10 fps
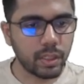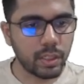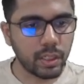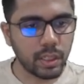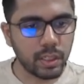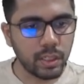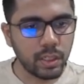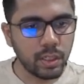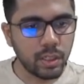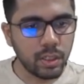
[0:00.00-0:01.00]
Okay.
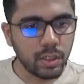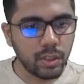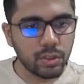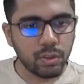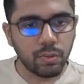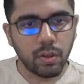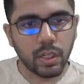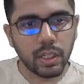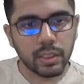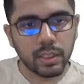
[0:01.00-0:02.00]
So for
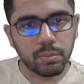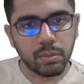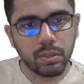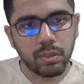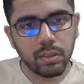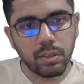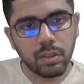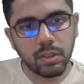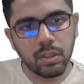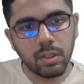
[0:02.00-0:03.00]
an example,
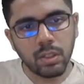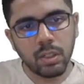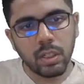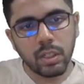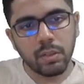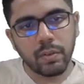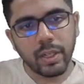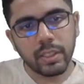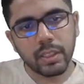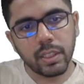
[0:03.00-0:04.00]
if
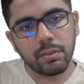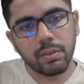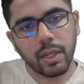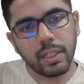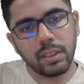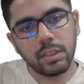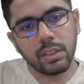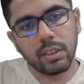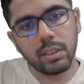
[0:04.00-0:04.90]
I'll say find